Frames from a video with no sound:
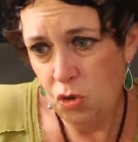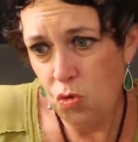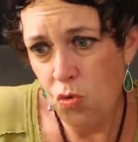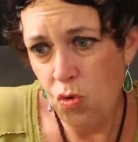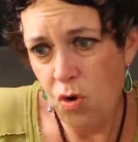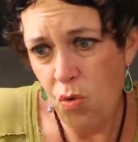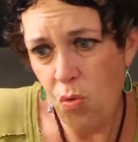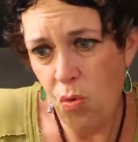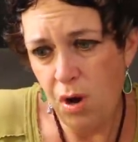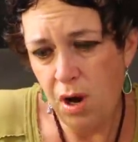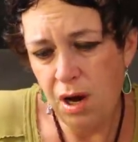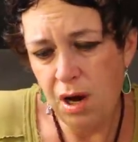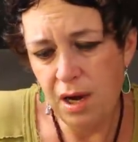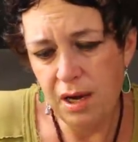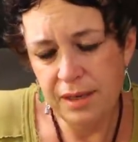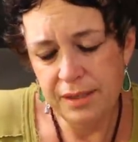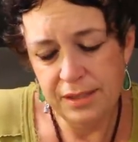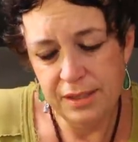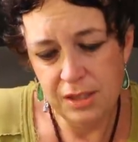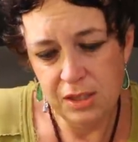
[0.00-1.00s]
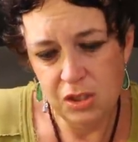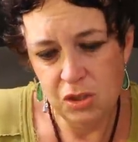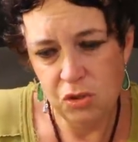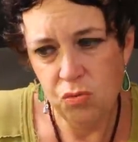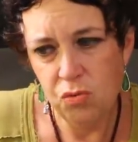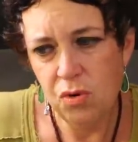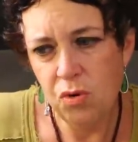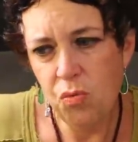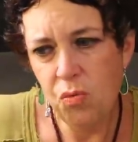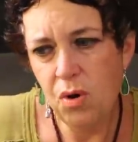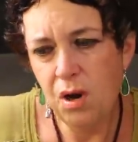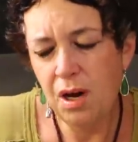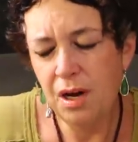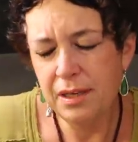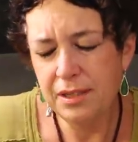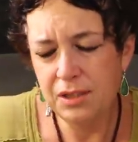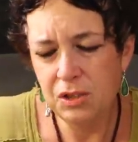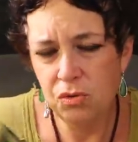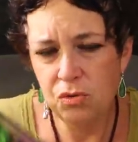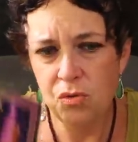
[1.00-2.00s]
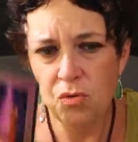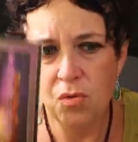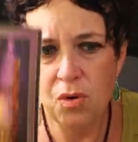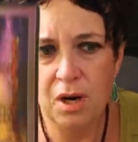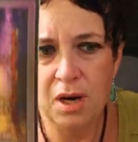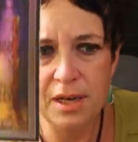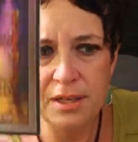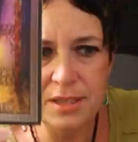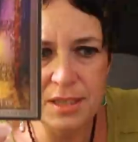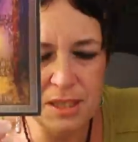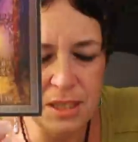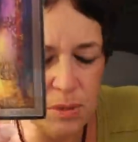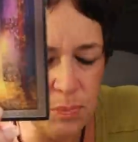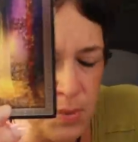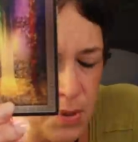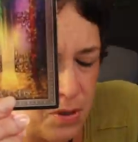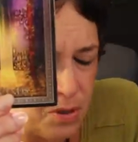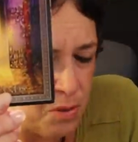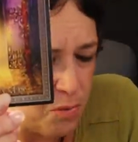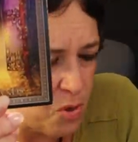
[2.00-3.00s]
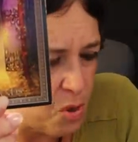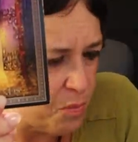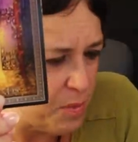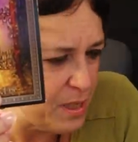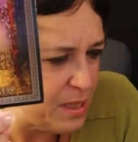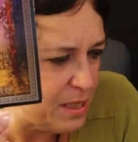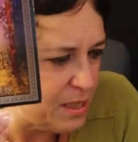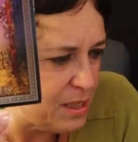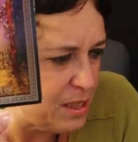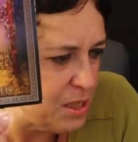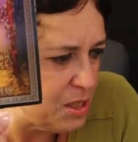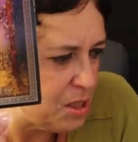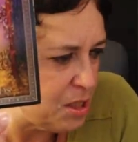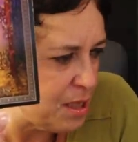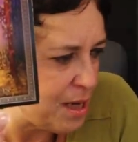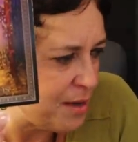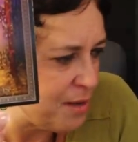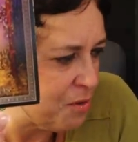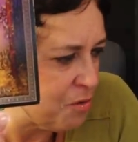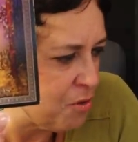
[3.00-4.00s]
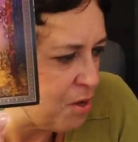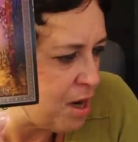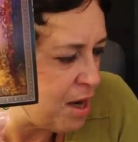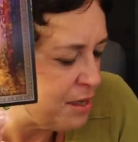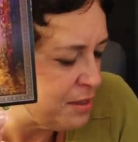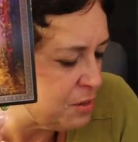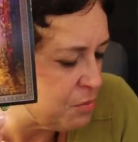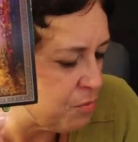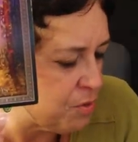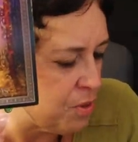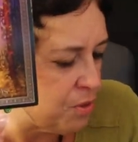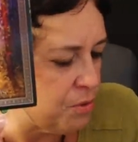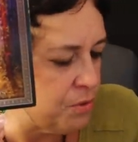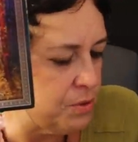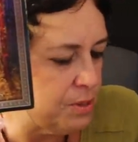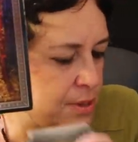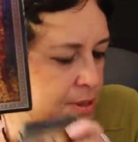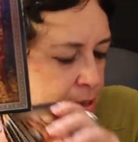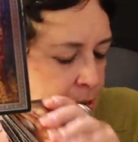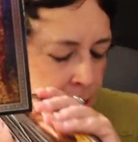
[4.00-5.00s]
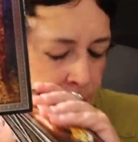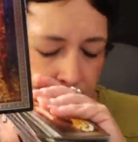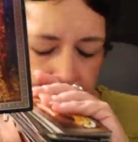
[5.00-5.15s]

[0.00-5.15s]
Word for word: Two of Wands, Two of Wands, Two of Wands the spur of the moment decision at a crossroads.